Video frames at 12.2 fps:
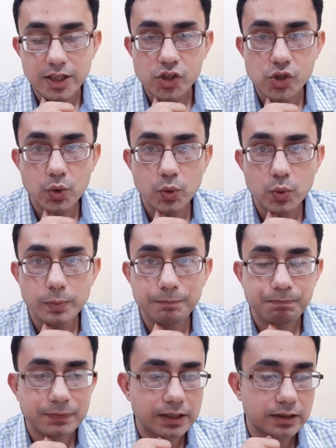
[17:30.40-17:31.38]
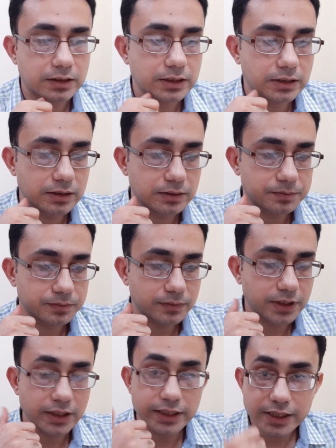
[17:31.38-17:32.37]
So the
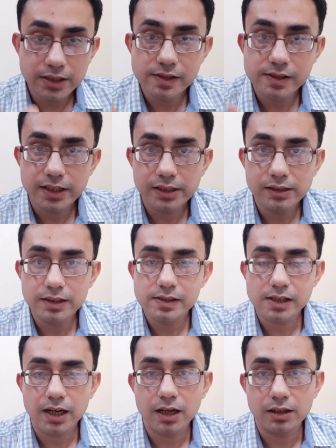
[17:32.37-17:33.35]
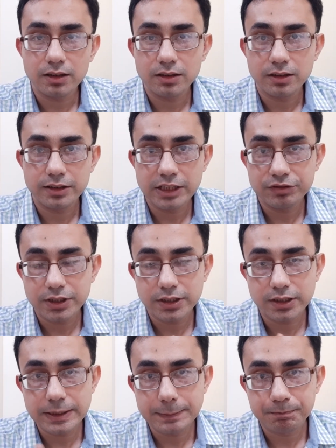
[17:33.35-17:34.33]
leaders in this are
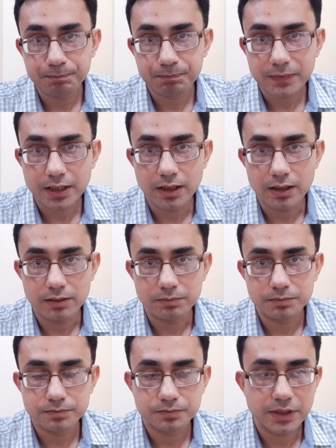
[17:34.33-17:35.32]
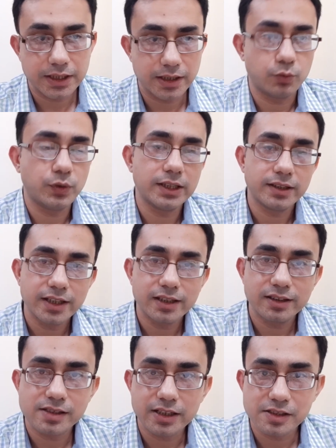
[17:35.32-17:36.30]
definitely,
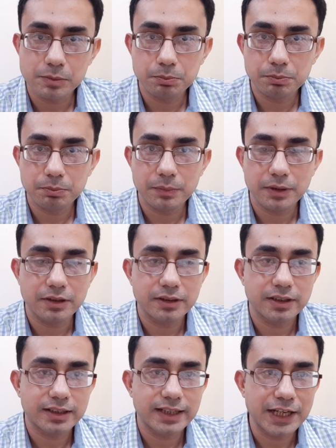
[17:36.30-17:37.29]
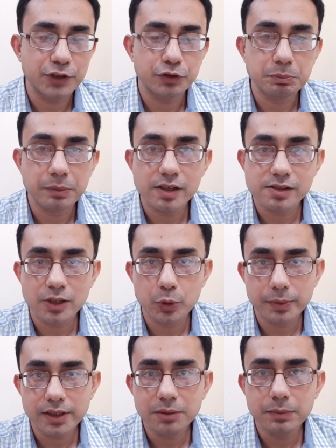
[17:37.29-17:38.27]
kind of a personal
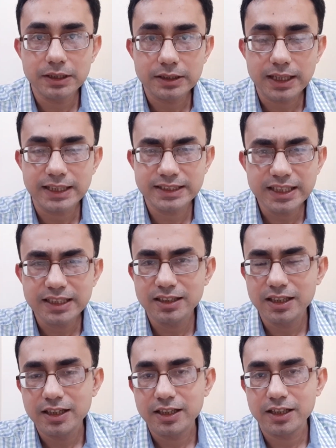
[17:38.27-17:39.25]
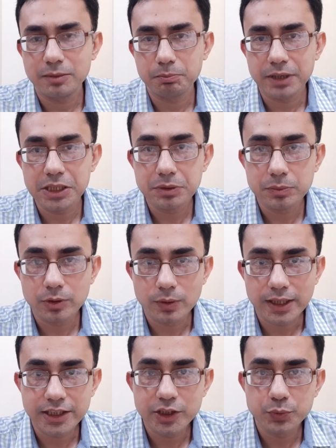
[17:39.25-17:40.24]
opinion, but I think many people
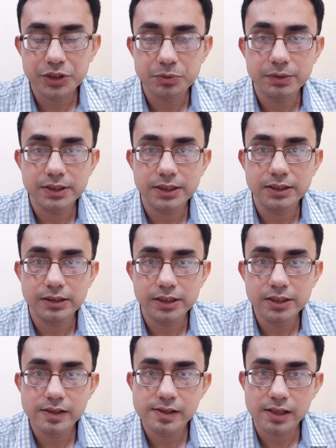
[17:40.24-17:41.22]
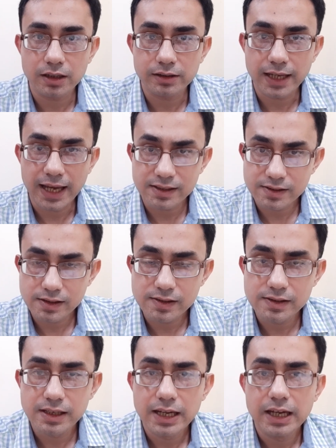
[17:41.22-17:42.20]
will agree with me that the leaders are
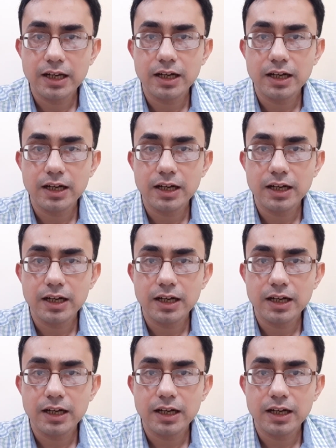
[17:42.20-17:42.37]
ANSYS,